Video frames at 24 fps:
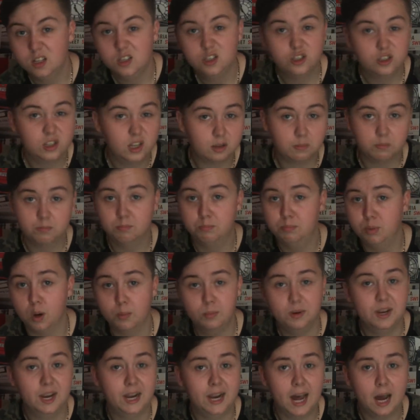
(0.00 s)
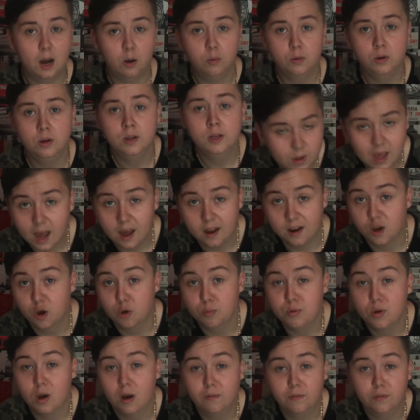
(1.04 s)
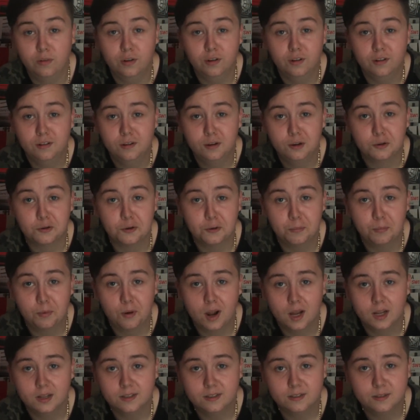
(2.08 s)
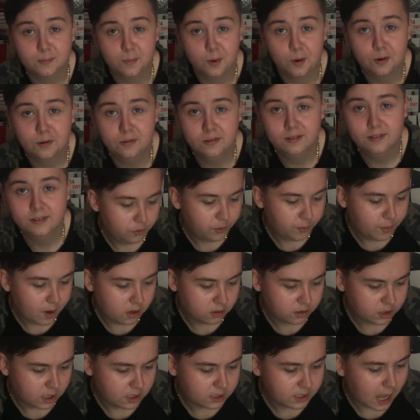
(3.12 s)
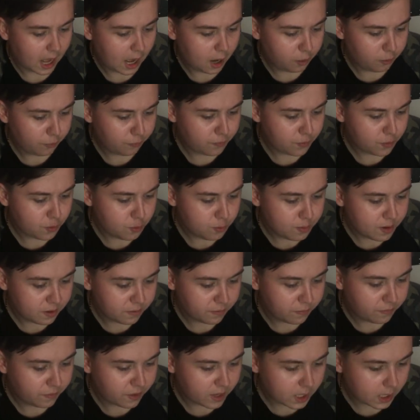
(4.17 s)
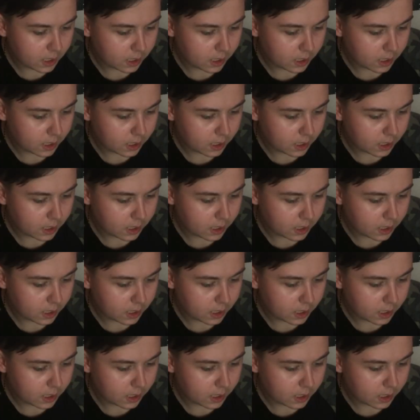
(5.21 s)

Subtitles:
just like bob in and out. Yeah, and I hope you have a good Pride tomorrow. Someone else asked, how have you been